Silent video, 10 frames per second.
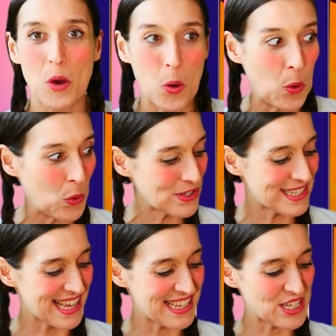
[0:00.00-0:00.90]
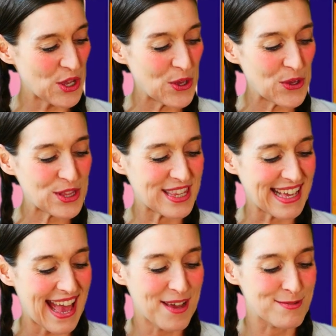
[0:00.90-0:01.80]
The horses herd
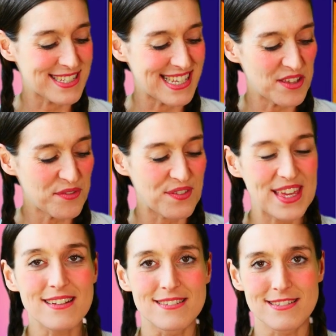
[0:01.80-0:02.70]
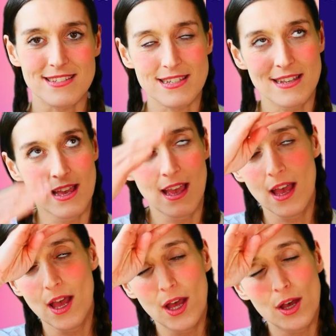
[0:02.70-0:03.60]
the cows to the field.
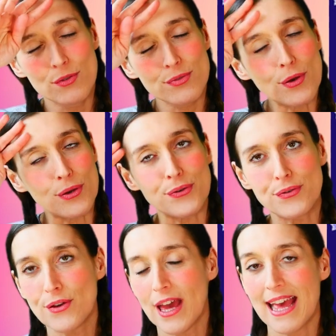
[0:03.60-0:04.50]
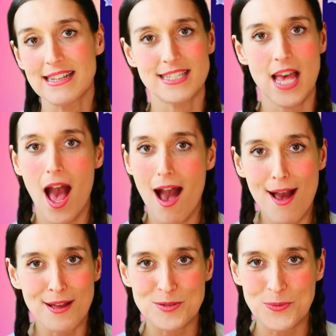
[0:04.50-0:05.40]
Whew, it's
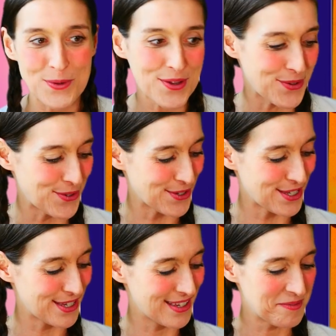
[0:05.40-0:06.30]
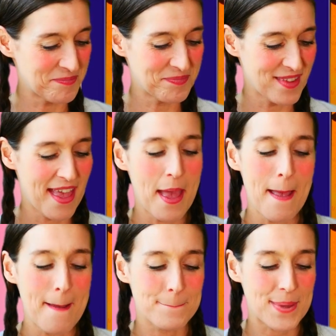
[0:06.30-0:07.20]
hard work.
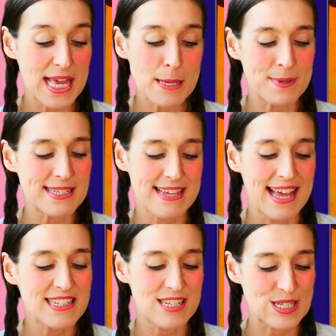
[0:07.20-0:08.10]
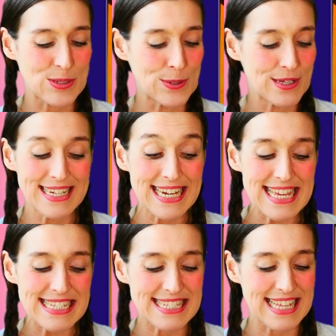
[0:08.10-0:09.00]
Baby Dinosaur
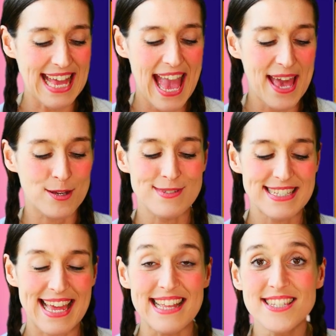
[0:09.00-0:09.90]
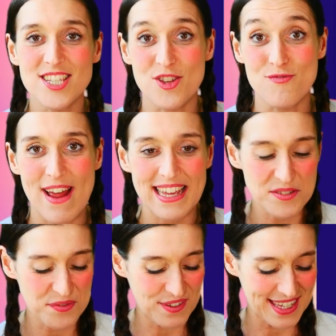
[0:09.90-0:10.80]
leads the cows into the
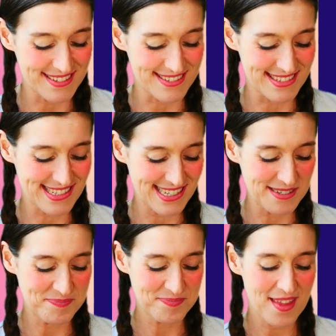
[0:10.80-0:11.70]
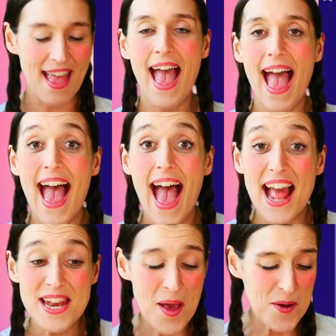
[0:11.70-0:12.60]
right field.
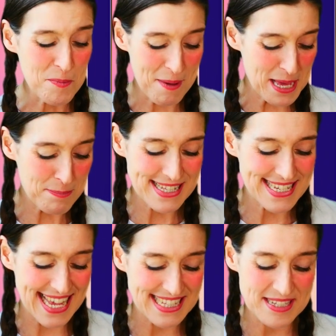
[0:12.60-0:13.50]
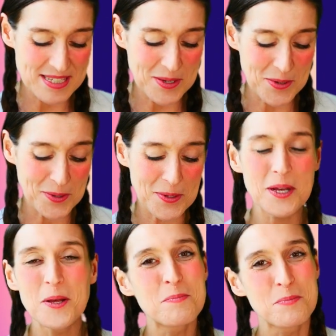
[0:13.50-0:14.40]
Hello, Baby
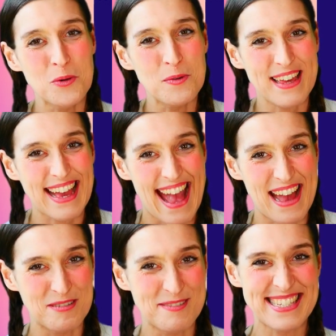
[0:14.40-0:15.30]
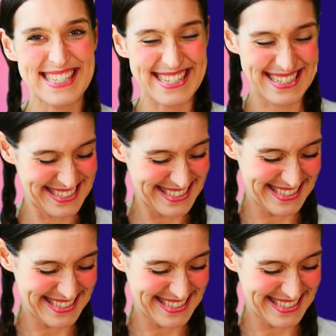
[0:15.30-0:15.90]
Dinosaur, moo the cows.